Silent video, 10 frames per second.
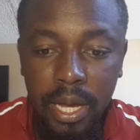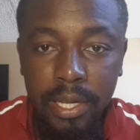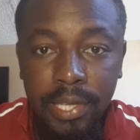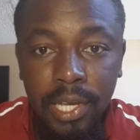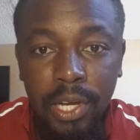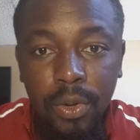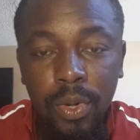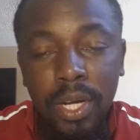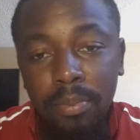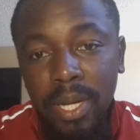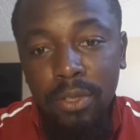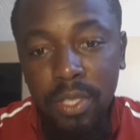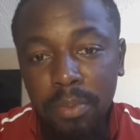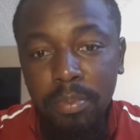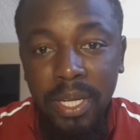Hey guys, welcome back
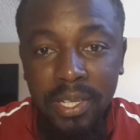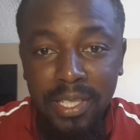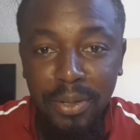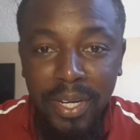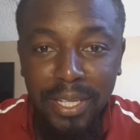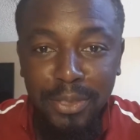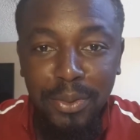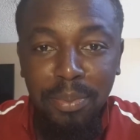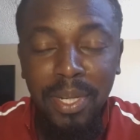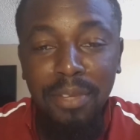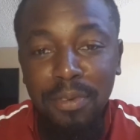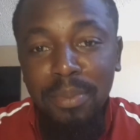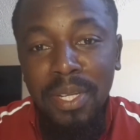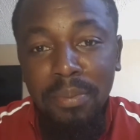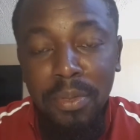to the biggest agricultural
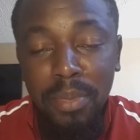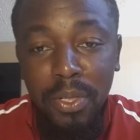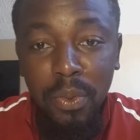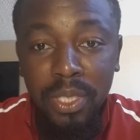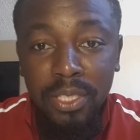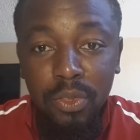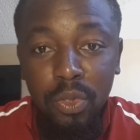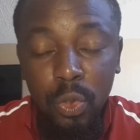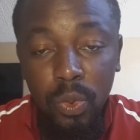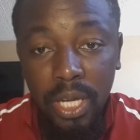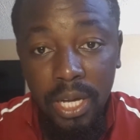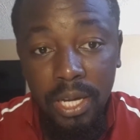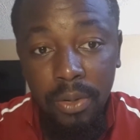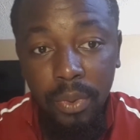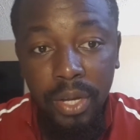platform in Namibia known as
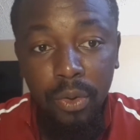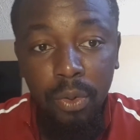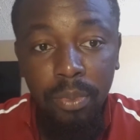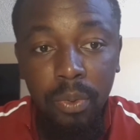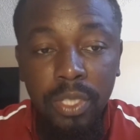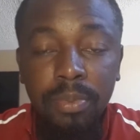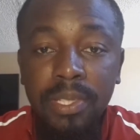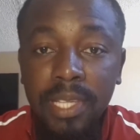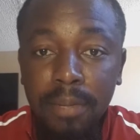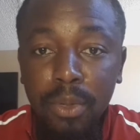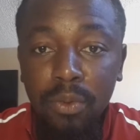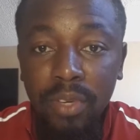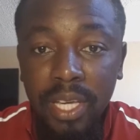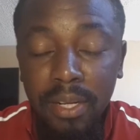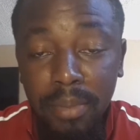Nduna Wengombe, which means headman of
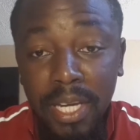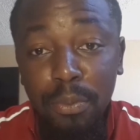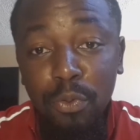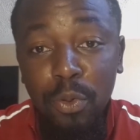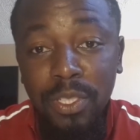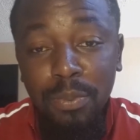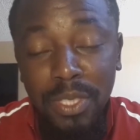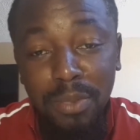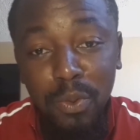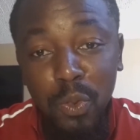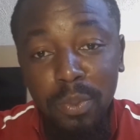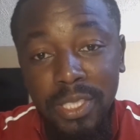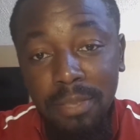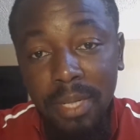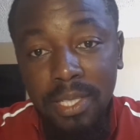cattle. My name, of course, is Mitchell Mutumba
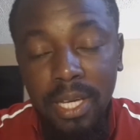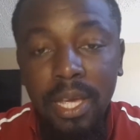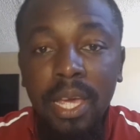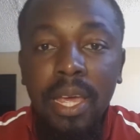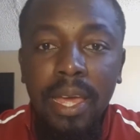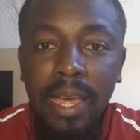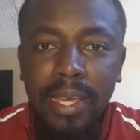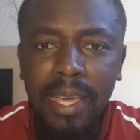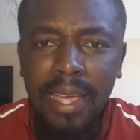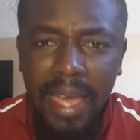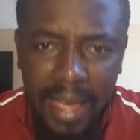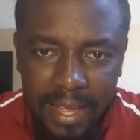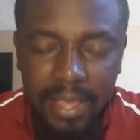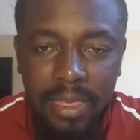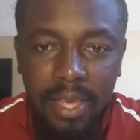Simata,
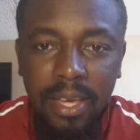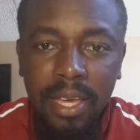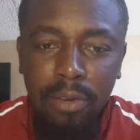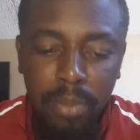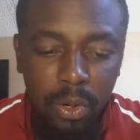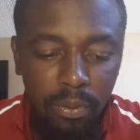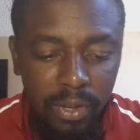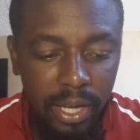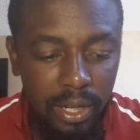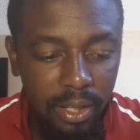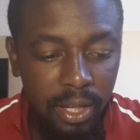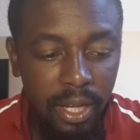aka the headman of cattle.